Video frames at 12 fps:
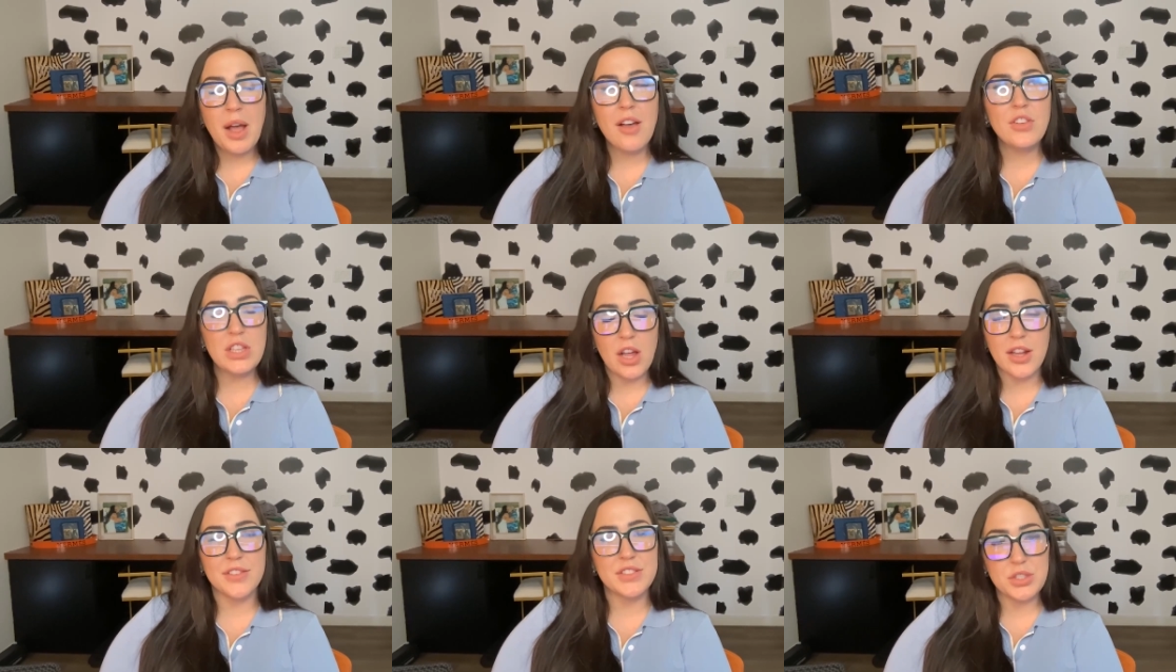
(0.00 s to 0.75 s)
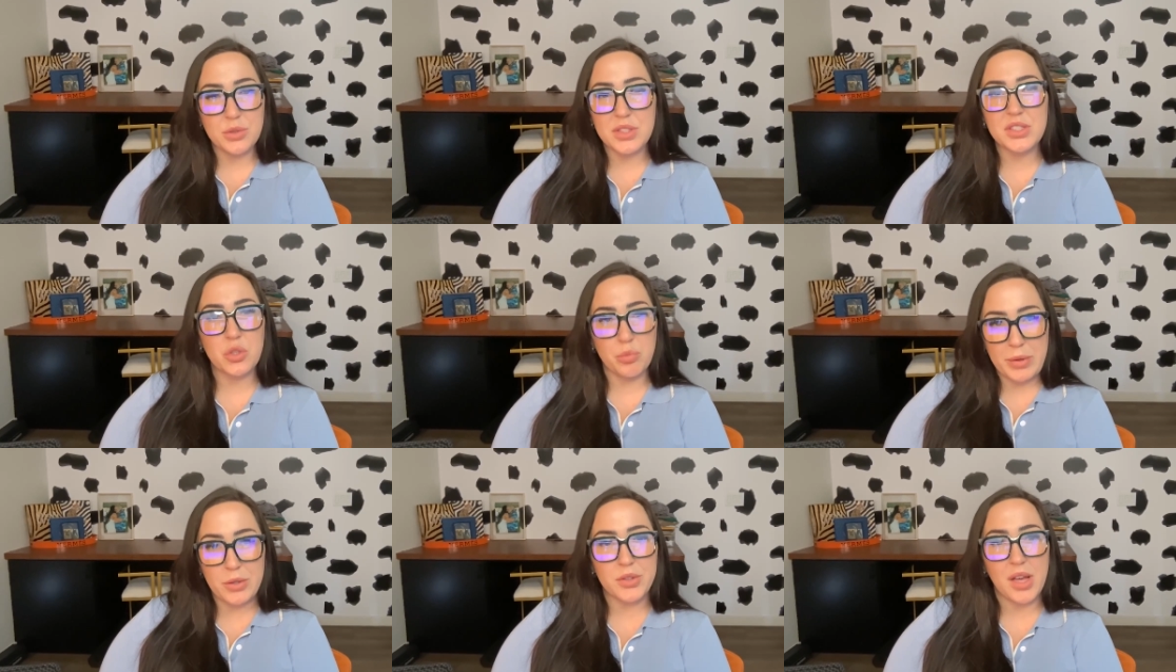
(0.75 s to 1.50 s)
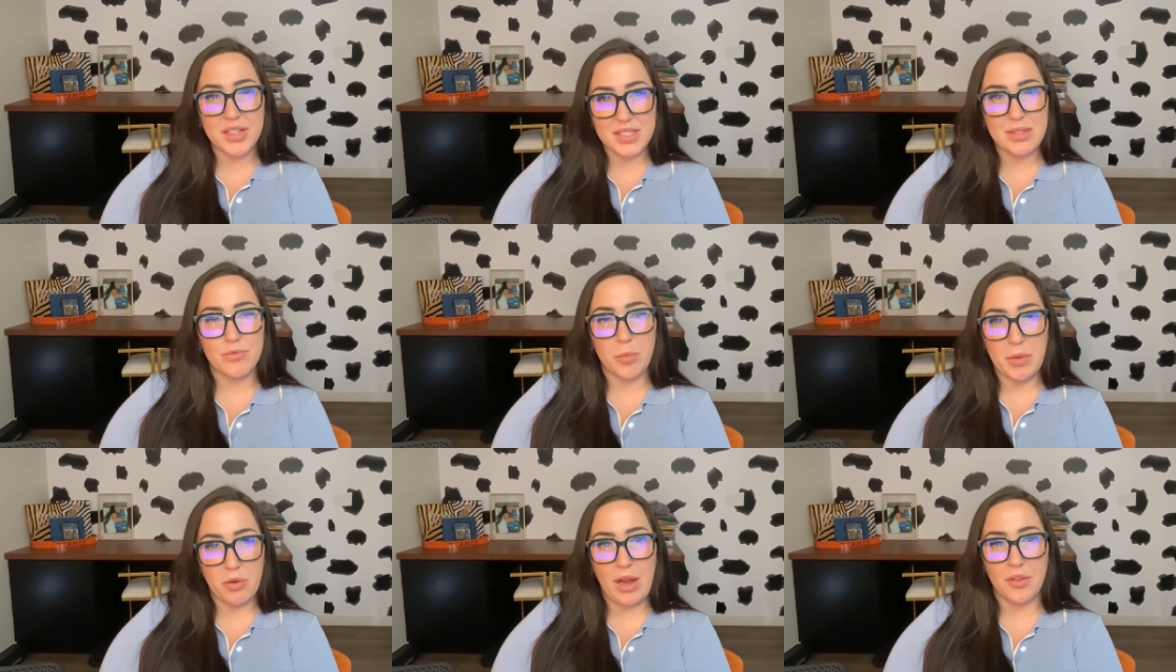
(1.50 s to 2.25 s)
have a lot of students who build custom from
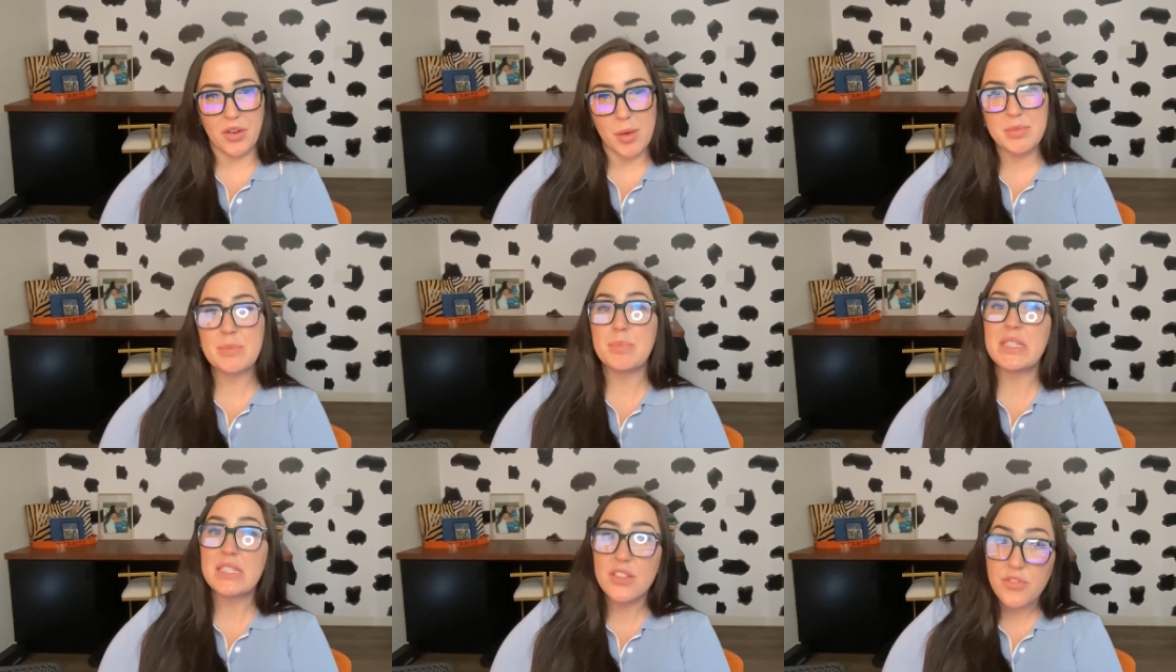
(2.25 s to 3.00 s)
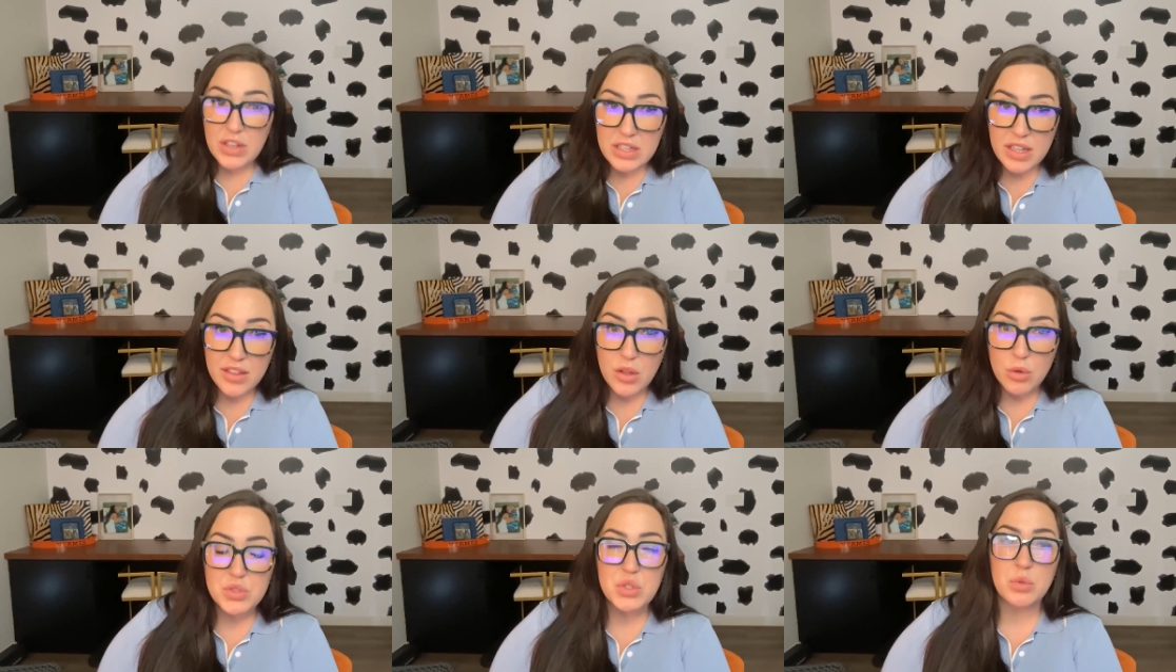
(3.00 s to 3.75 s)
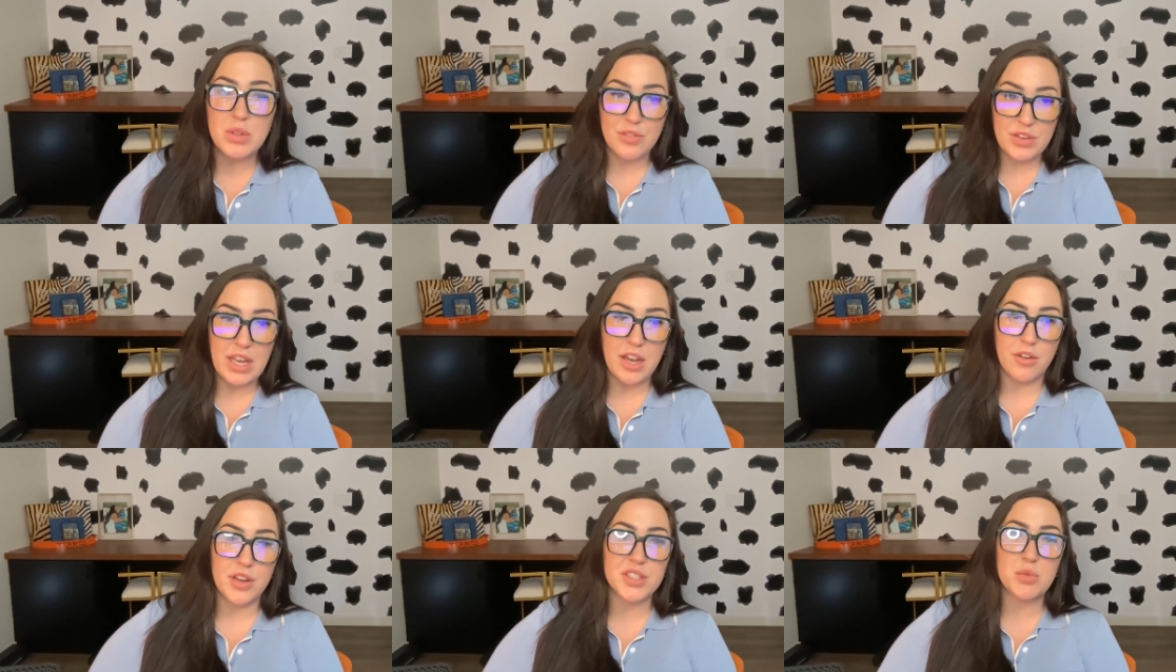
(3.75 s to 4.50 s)
the ground up, specifically those who live in
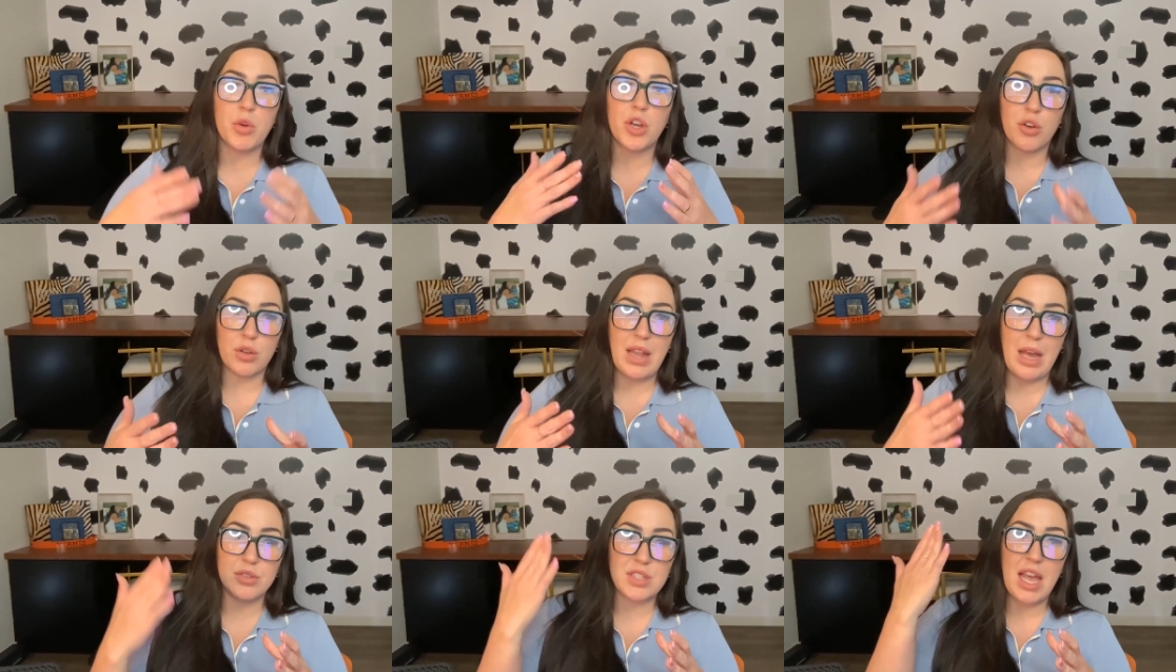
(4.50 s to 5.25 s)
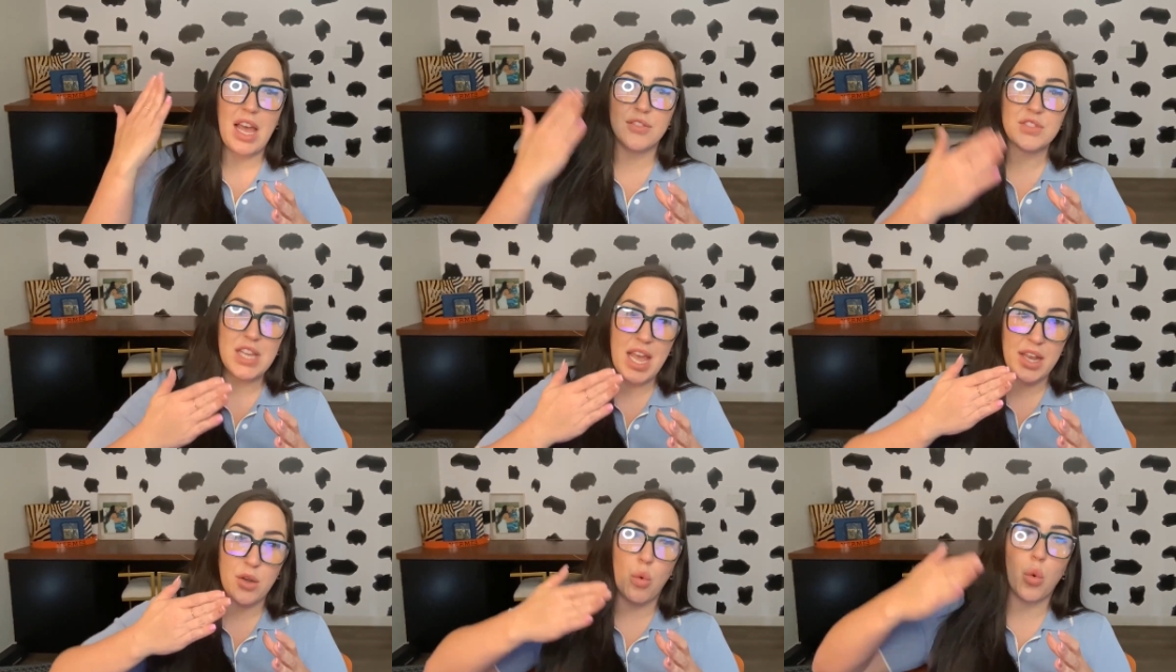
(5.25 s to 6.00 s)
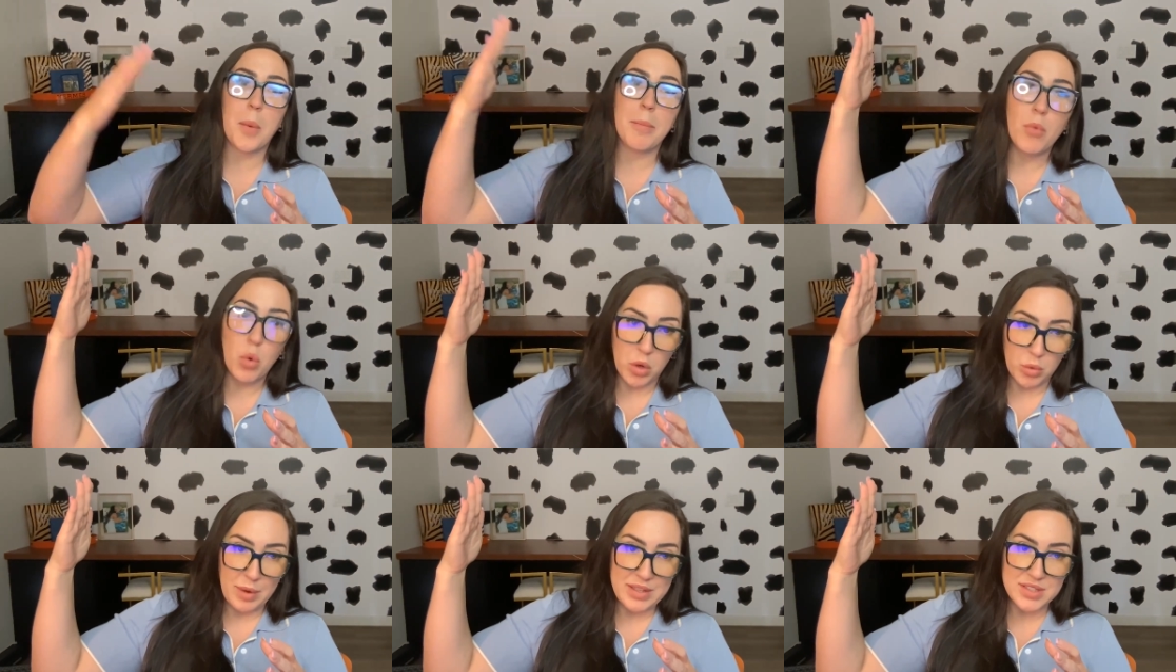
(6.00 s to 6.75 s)
areas where you're allowed to have 10 or
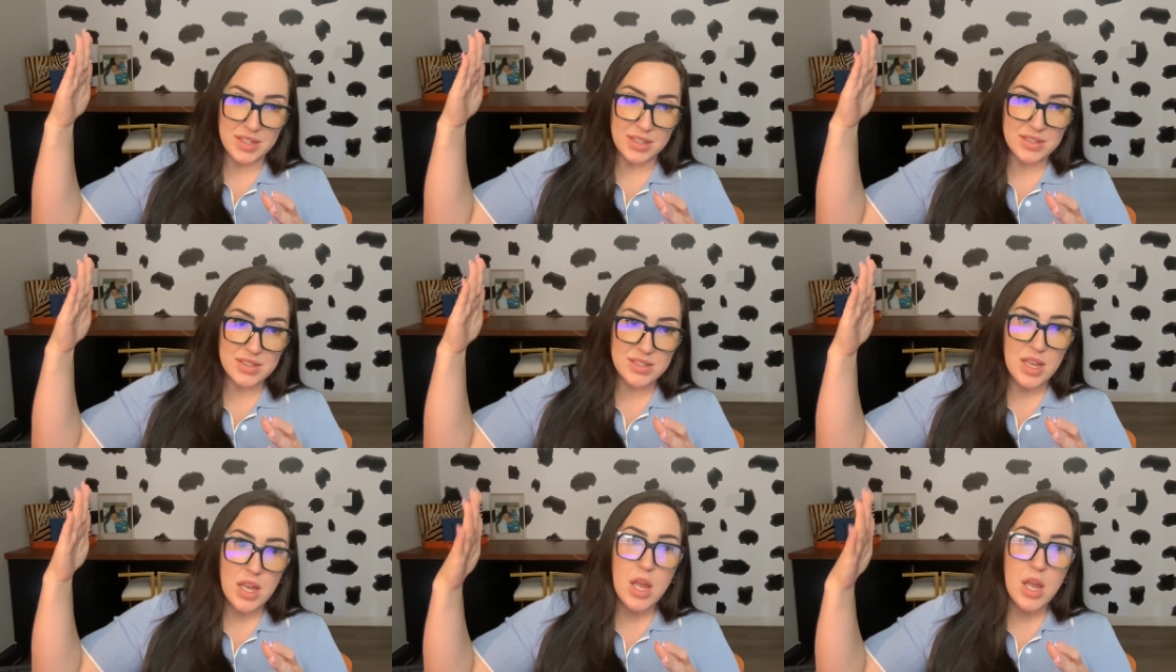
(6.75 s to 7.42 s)
more residents.